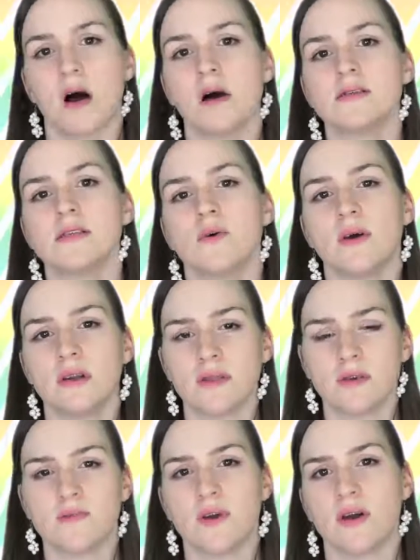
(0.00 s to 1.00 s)
Also,
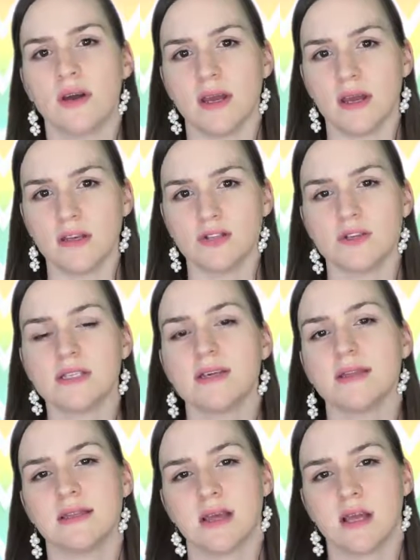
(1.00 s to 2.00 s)
another very
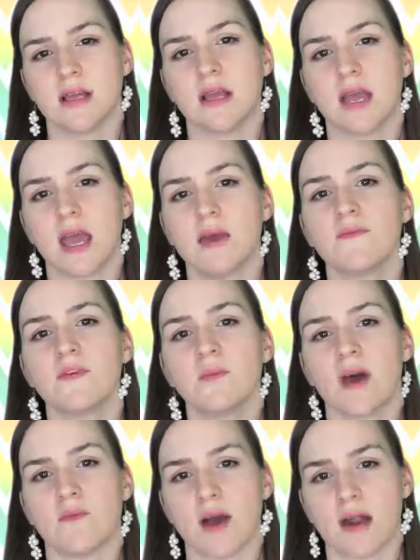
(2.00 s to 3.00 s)
interesting thing that came from
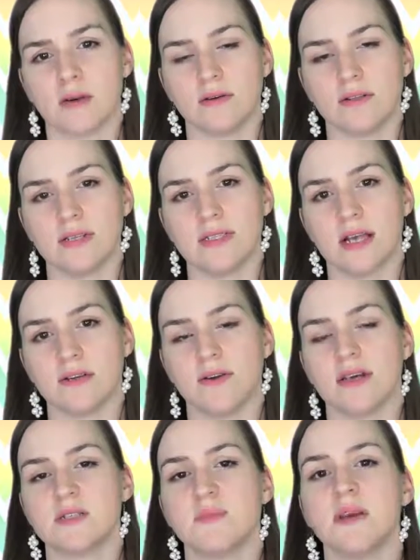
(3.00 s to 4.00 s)
that radical
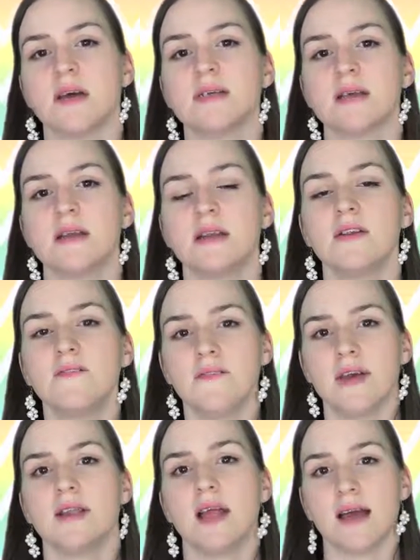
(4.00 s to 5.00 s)
decentering is because I didn't
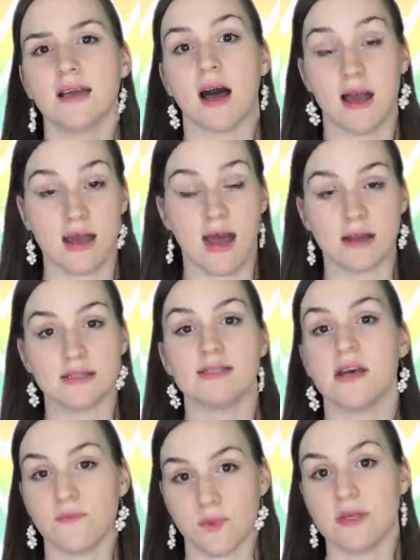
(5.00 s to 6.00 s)
feel like I had a
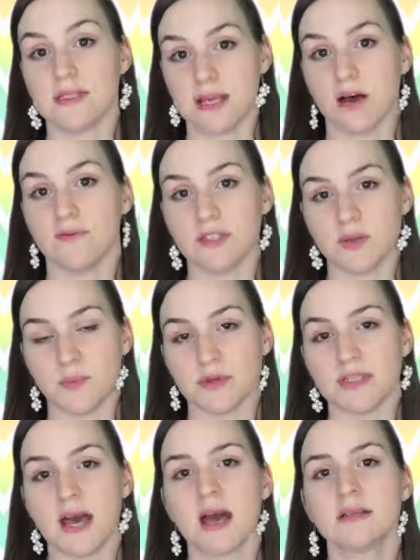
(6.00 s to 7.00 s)
separate self to
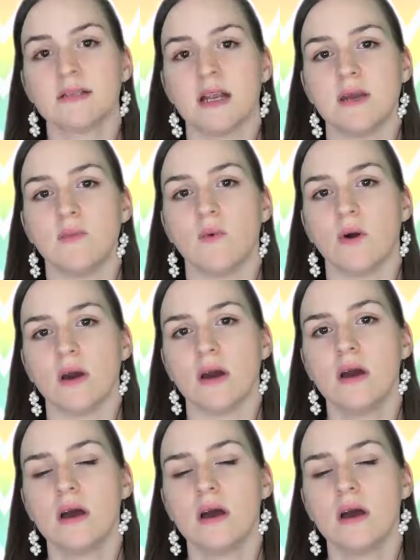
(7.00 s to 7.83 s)
protect anymore,